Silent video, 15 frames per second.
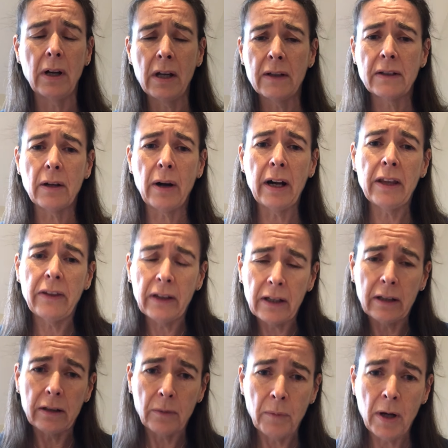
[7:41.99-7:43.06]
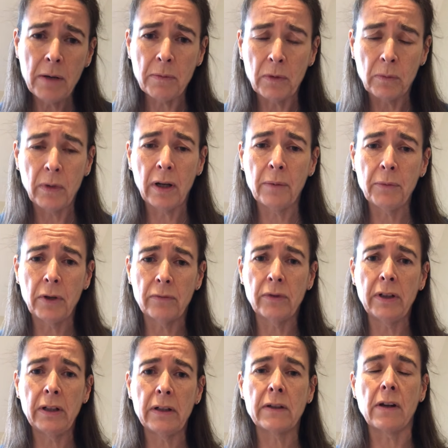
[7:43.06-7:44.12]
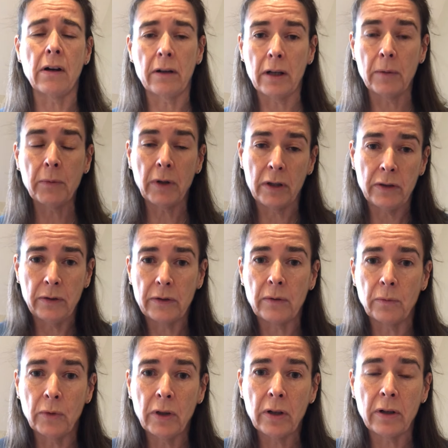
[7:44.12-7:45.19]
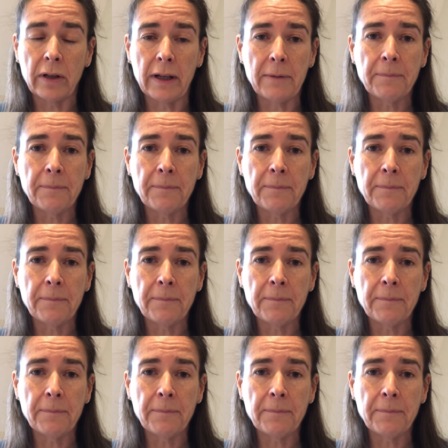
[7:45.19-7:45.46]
So I think at the moment, well, I'm not running as hard. I'm going to do some work on it.